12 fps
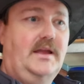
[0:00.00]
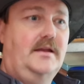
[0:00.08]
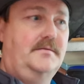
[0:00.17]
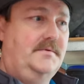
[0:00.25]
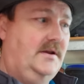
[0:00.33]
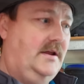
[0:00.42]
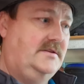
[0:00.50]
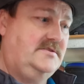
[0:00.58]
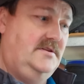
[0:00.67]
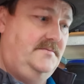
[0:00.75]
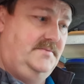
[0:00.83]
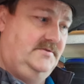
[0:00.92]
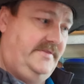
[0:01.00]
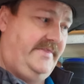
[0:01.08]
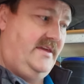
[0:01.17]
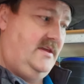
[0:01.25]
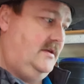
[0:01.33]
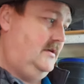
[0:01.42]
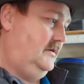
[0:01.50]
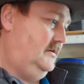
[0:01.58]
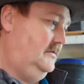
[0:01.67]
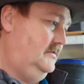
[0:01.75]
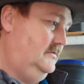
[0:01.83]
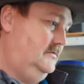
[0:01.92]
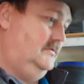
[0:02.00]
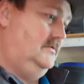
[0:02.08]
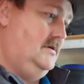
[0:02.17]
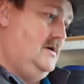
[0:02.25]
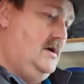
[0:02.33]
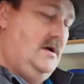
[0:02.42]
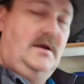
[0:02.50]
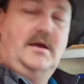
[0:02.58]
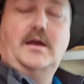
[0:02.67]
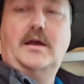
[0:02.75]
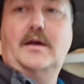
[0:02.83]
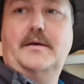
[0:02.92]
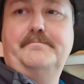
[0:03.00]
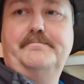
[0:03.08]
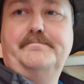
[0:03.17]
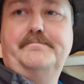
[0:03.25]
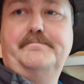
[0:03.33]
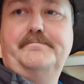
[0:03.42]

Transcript: and I'm going to actually put the um,